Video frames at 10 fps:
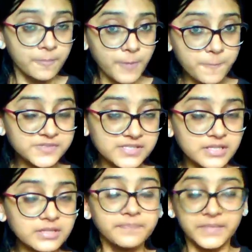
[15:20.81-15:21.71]

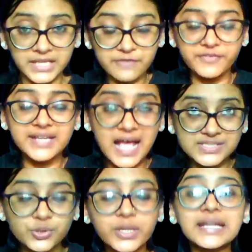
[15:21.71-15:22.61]
Pepsin, if it
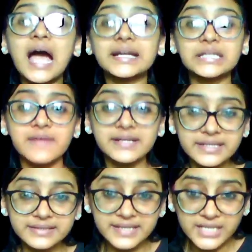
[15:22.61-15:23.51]
has to get
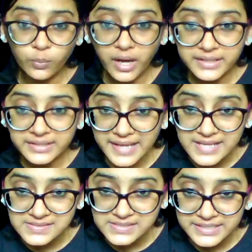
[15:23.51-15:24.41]
activated, they require
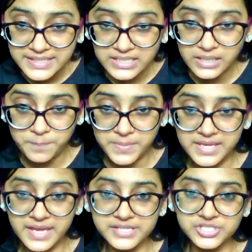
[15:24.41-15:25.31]
acidic
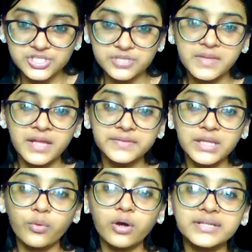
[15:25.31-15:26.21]
pH.
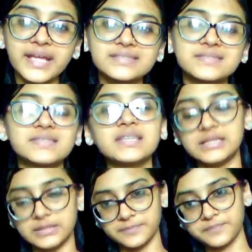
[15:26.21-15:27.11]
They want
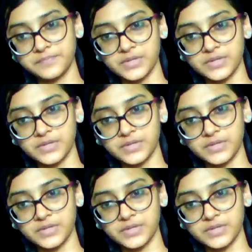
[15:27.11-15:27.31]
HCl.